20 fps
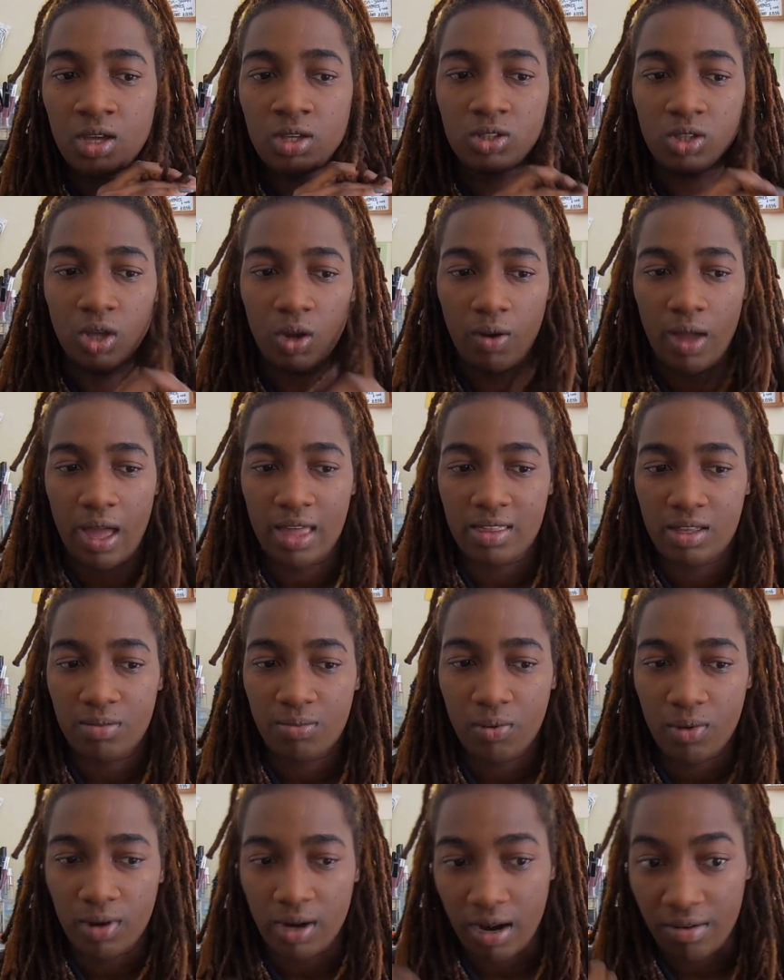So at
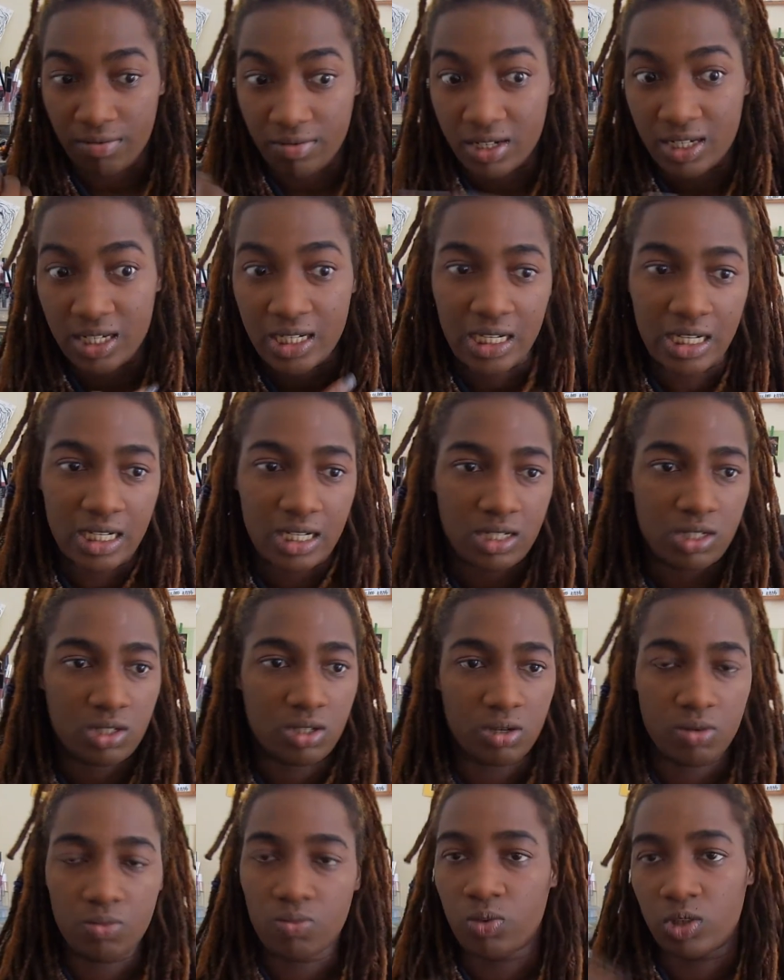that point I really needed
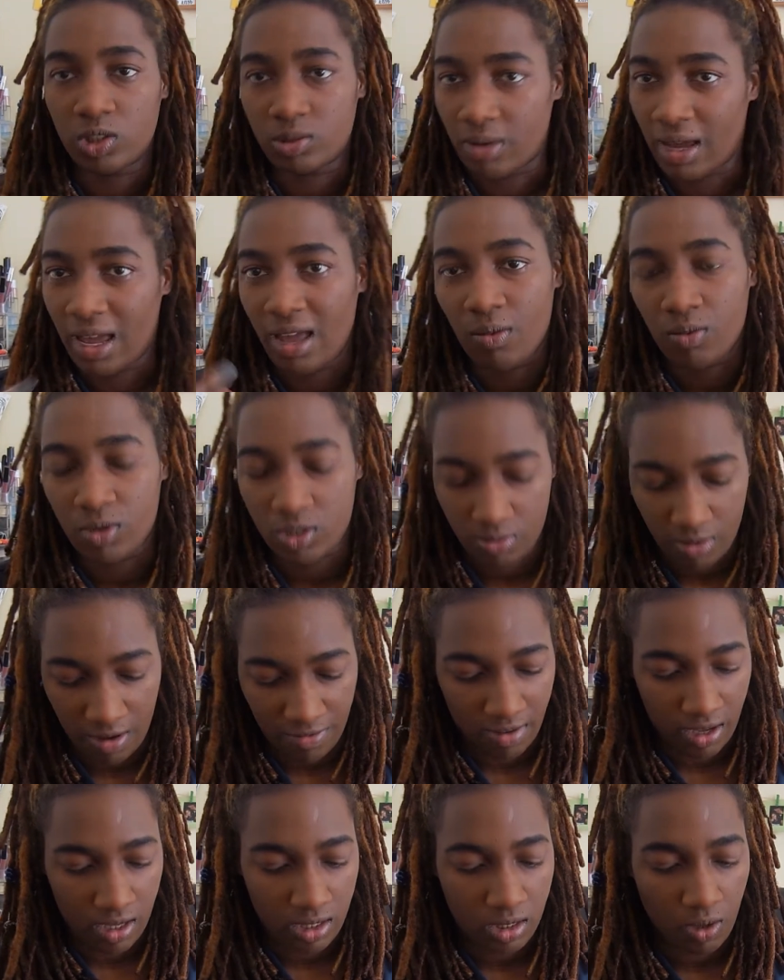to wash my hair, wash my
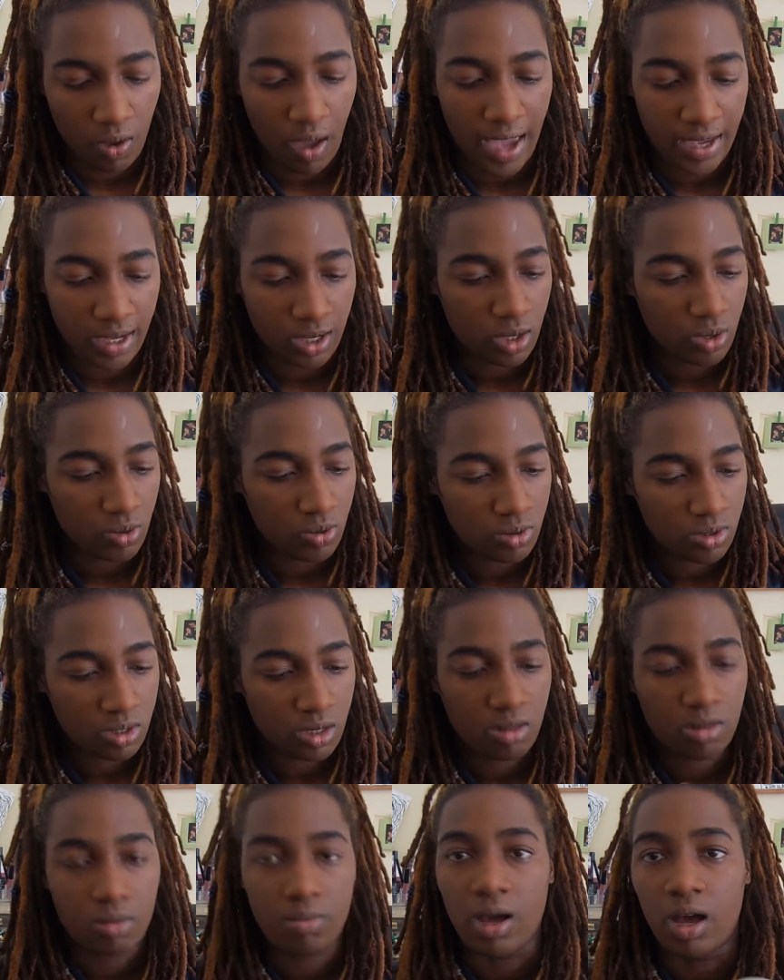face. So I
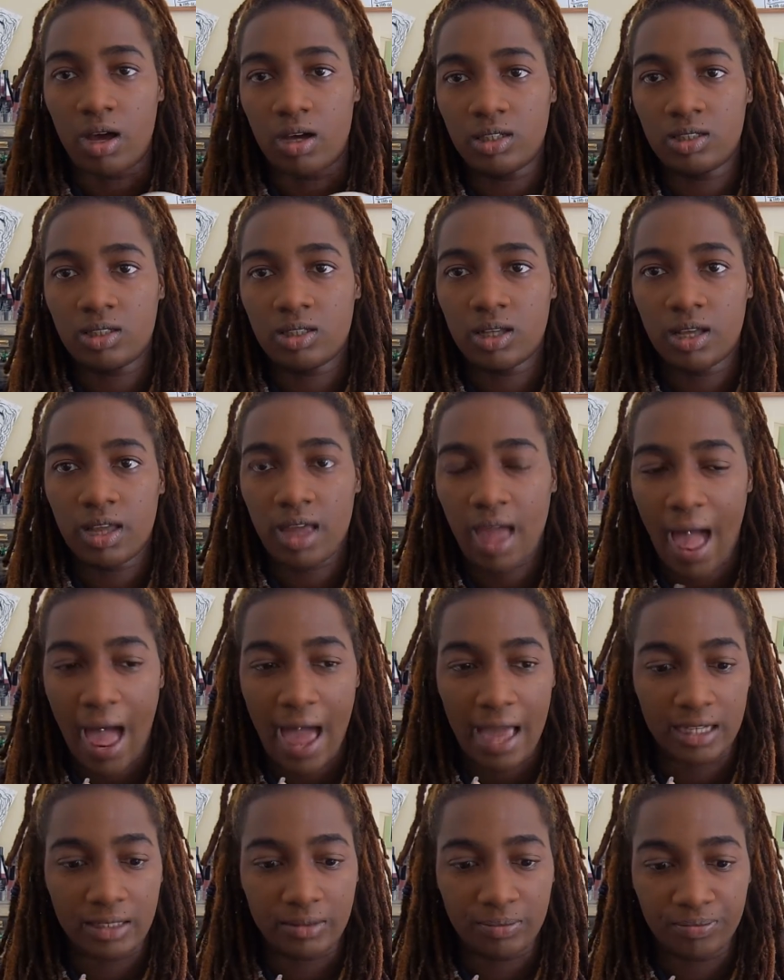used the mask,
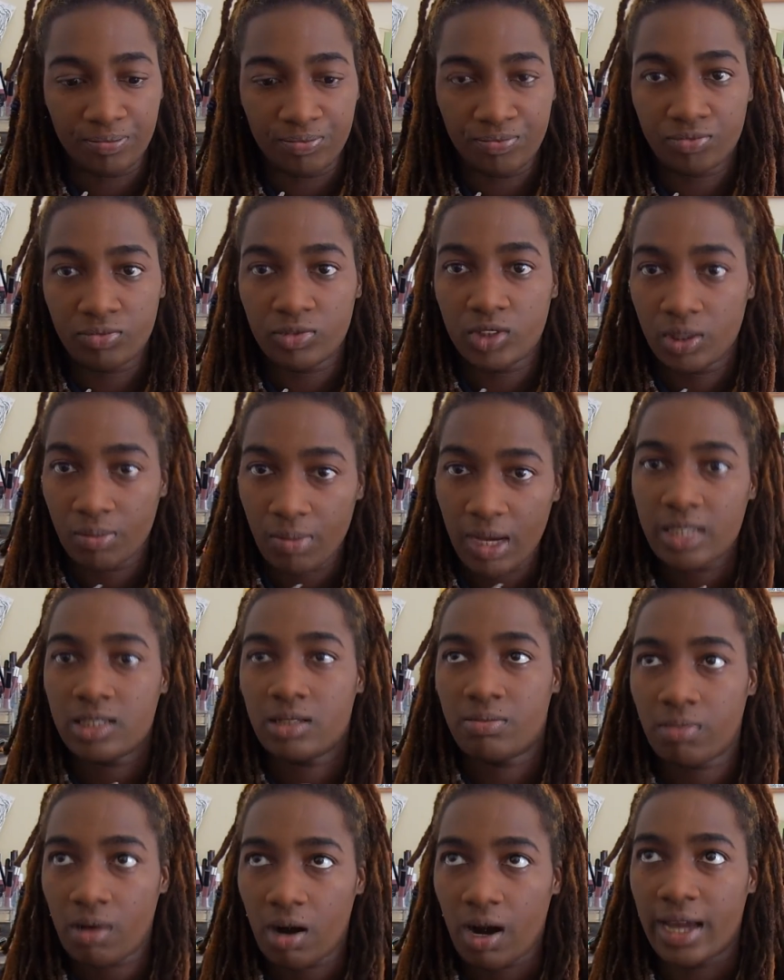and to my
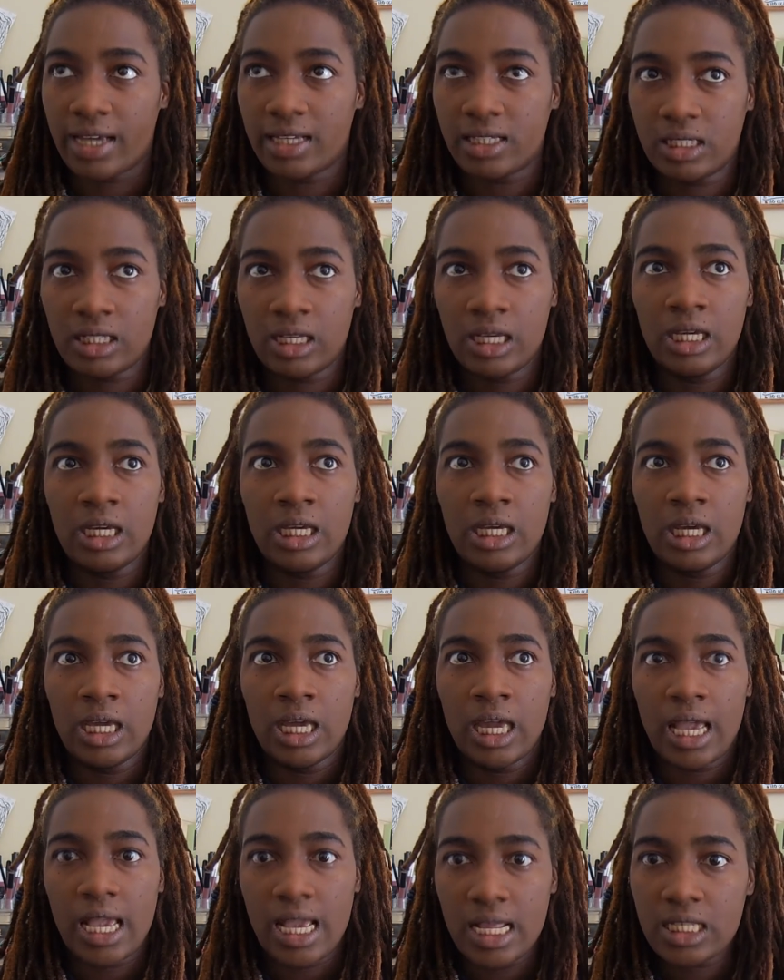surprise,
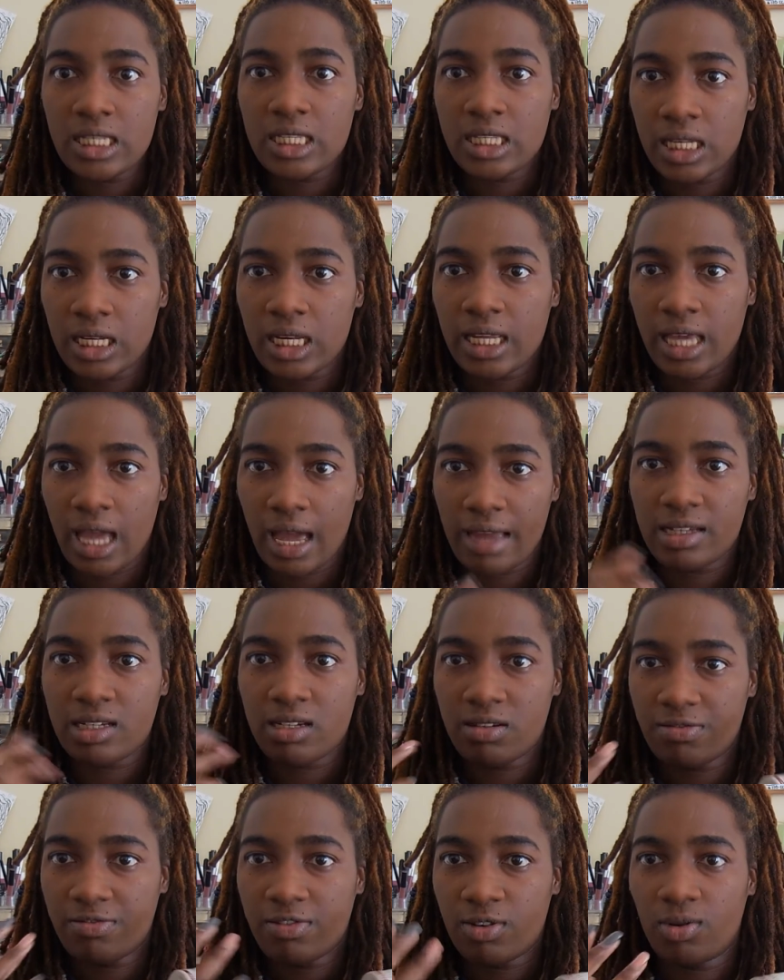instantly I
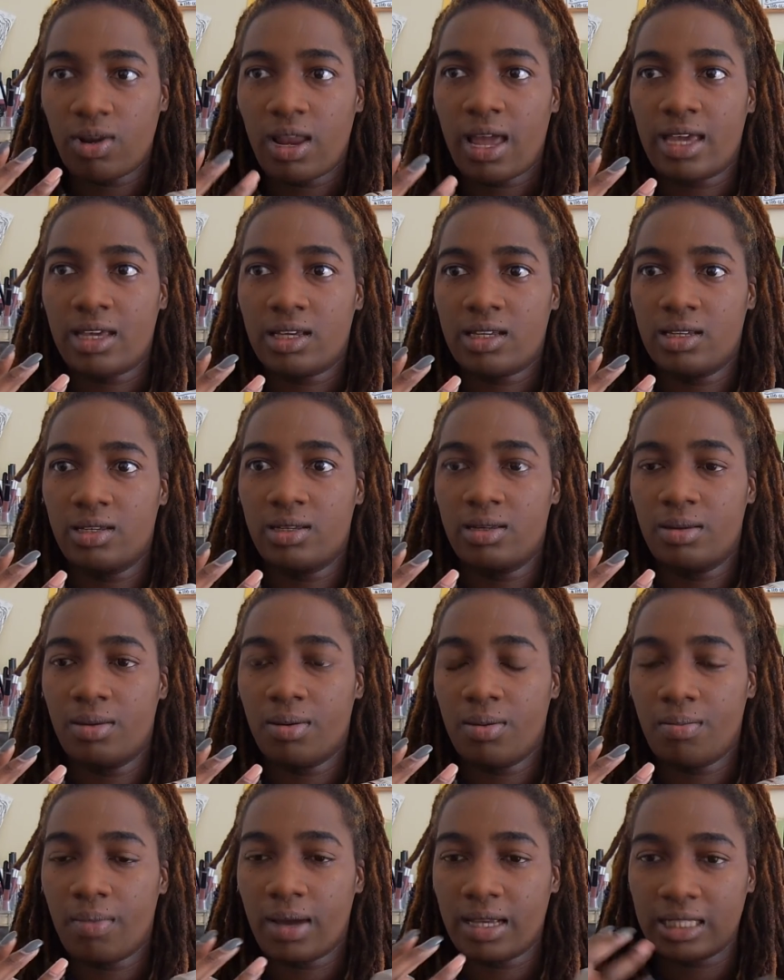did feel like
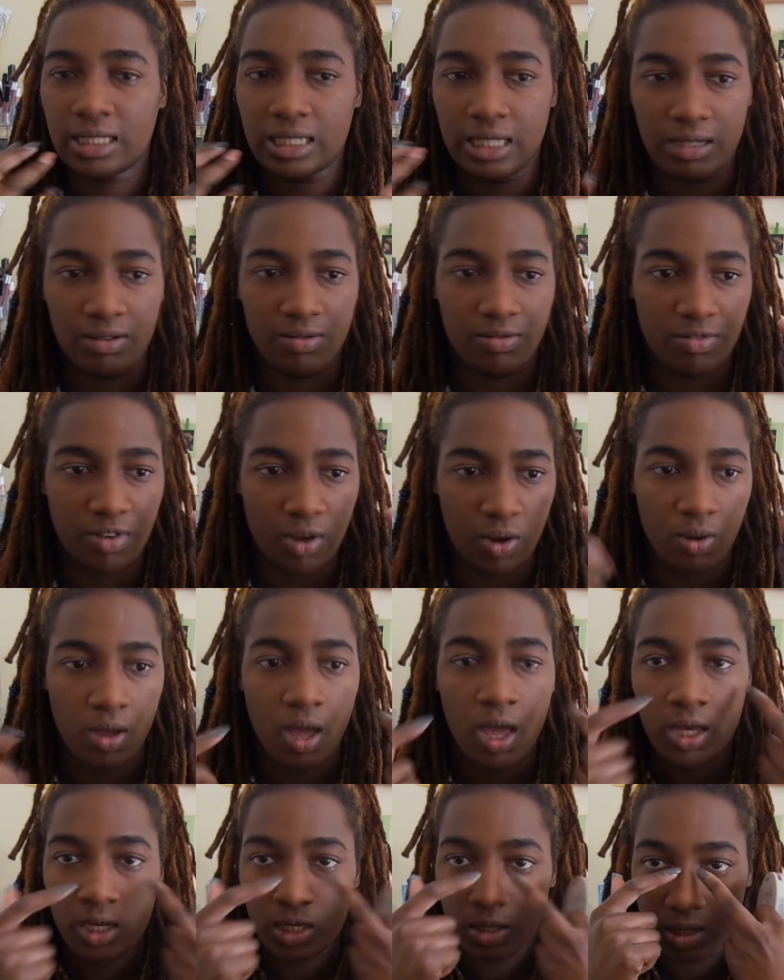my skin felt,
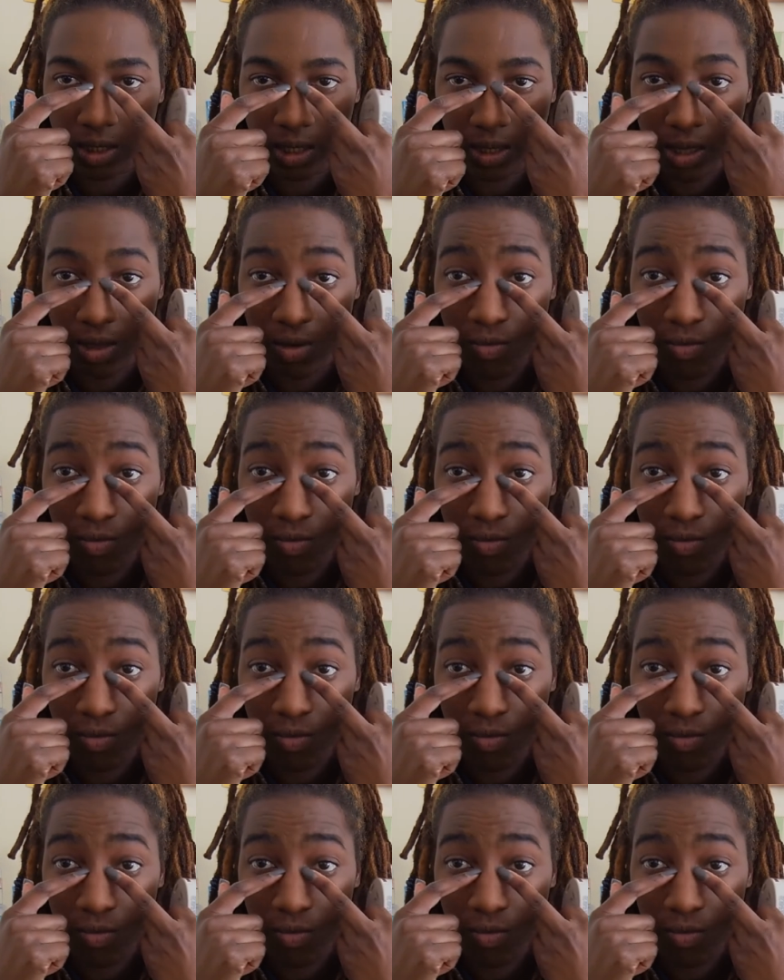because